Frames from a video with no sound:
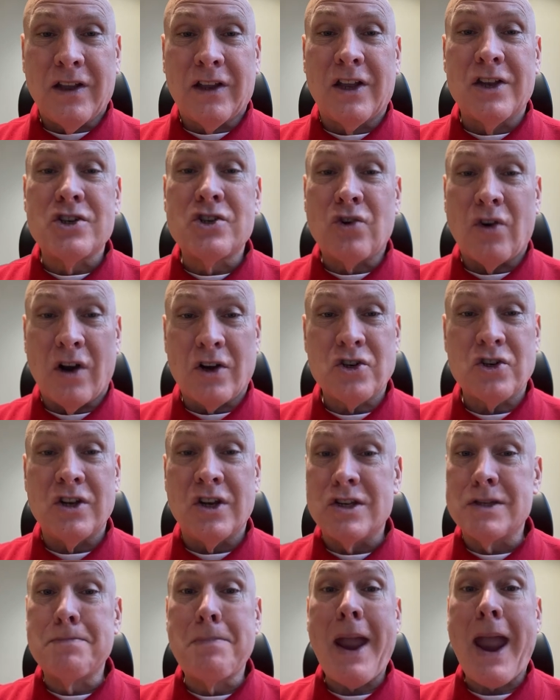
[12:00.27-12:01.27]
construction
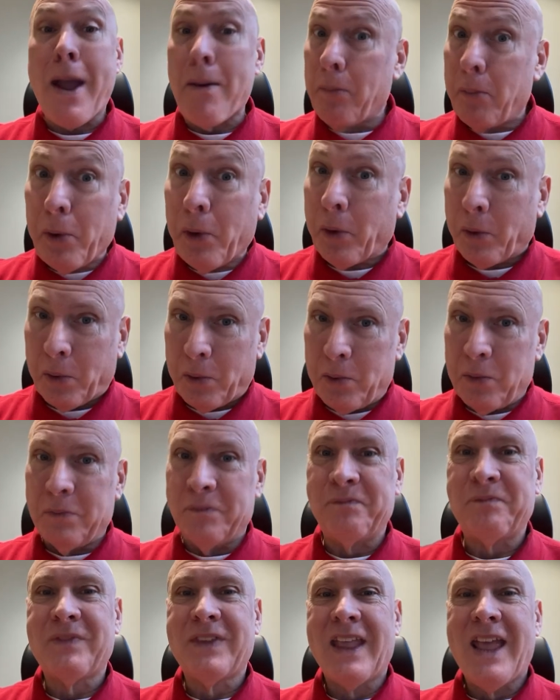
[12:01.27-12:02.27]
is
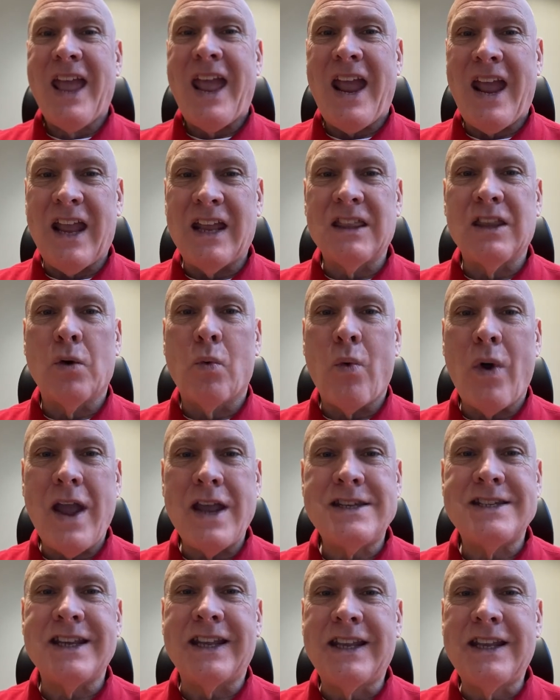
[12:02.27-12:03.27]
bamboo, and the
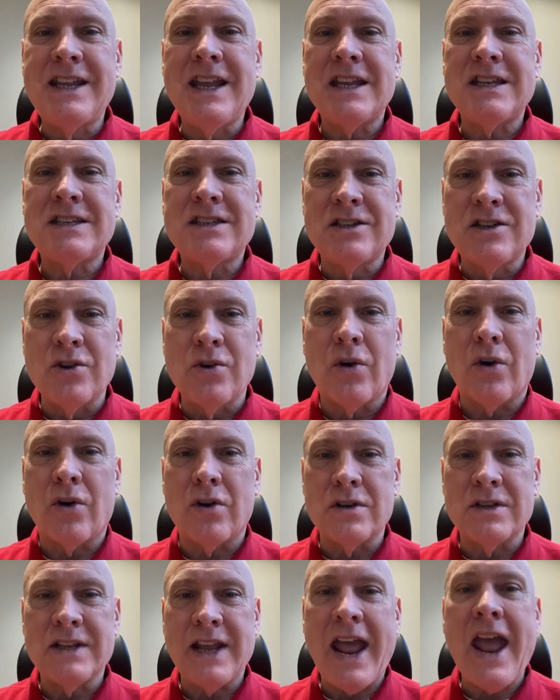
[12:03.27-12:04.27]
way to get to
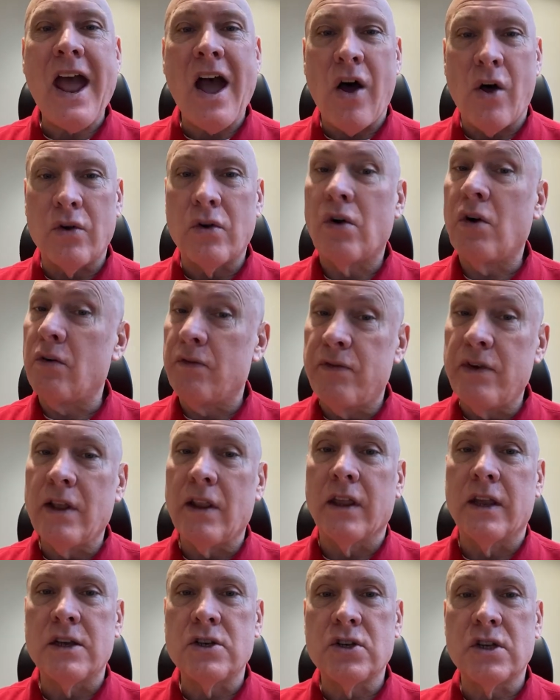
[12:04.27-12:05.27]
her town, her
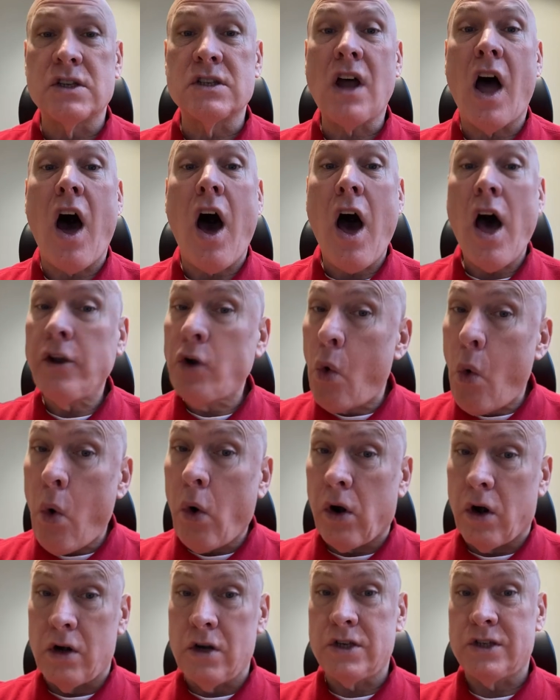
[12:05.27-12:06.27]
village, is on
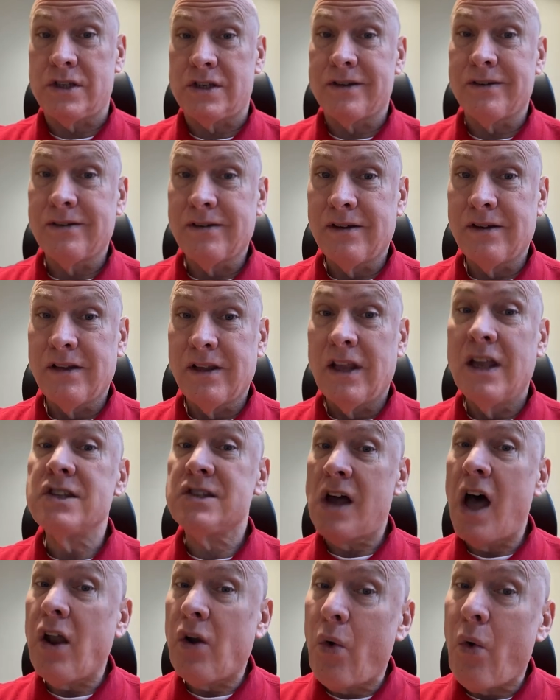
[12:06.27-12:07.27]
horse
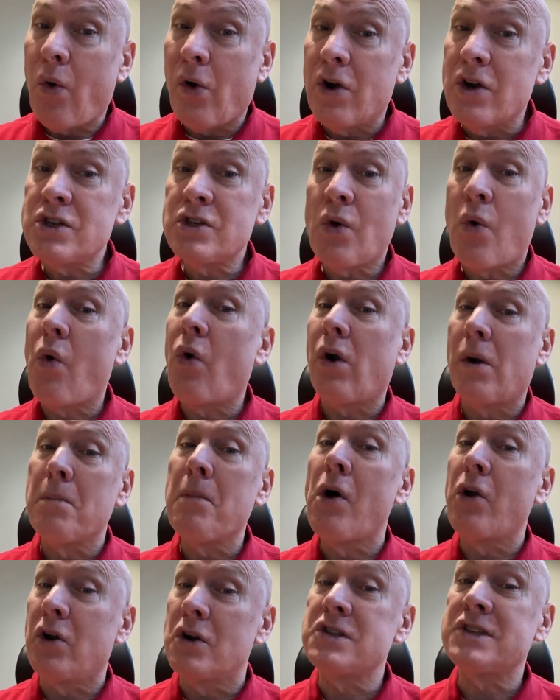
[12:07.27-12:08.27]
or a
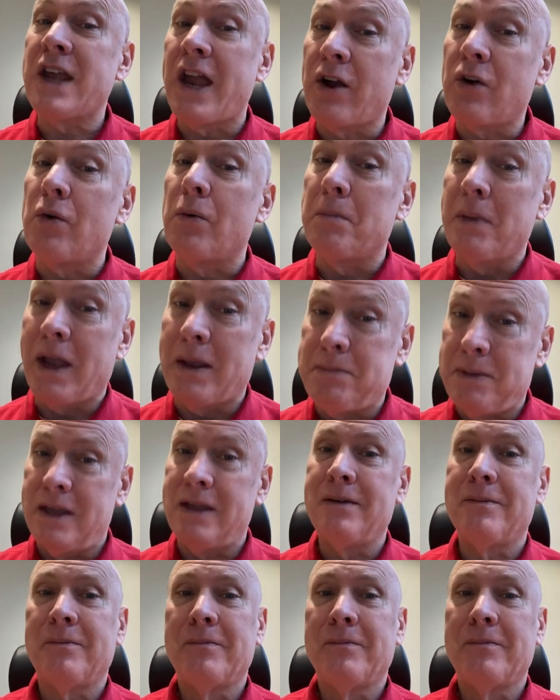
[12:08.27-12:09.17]
motorcycle maybe.